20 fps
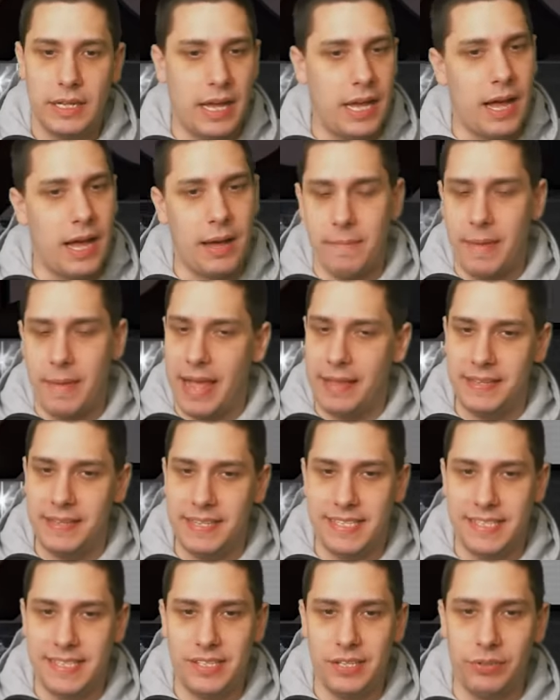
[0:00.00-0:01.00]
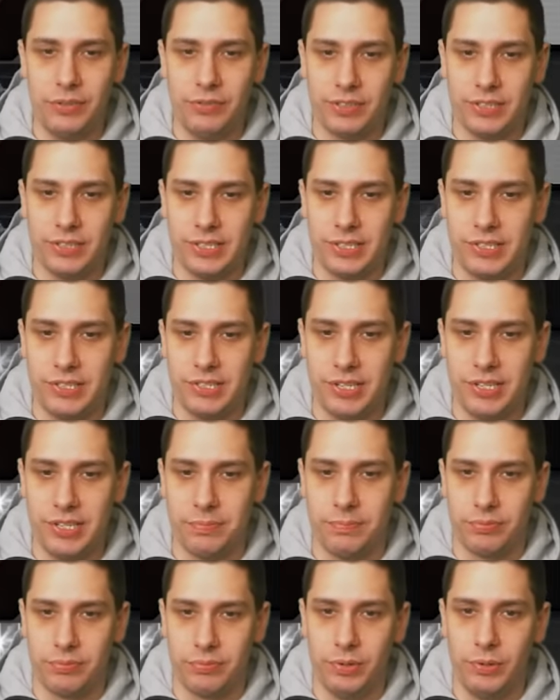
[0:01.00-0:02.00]
Oh, man, these silvers are
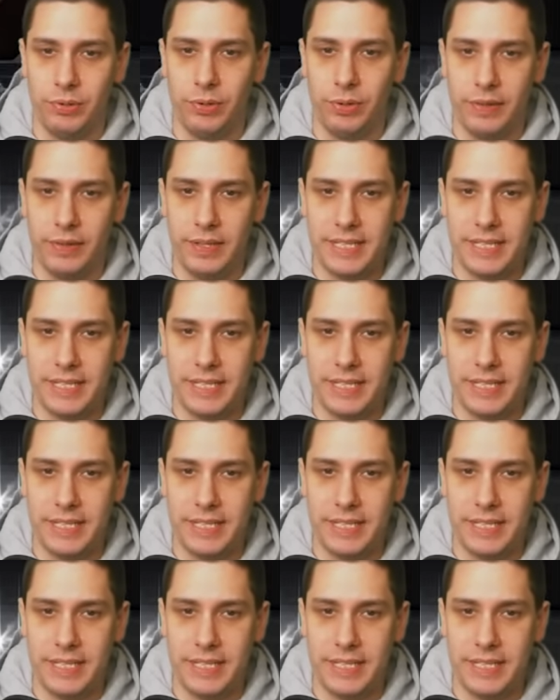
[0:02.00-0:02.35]
just brutal.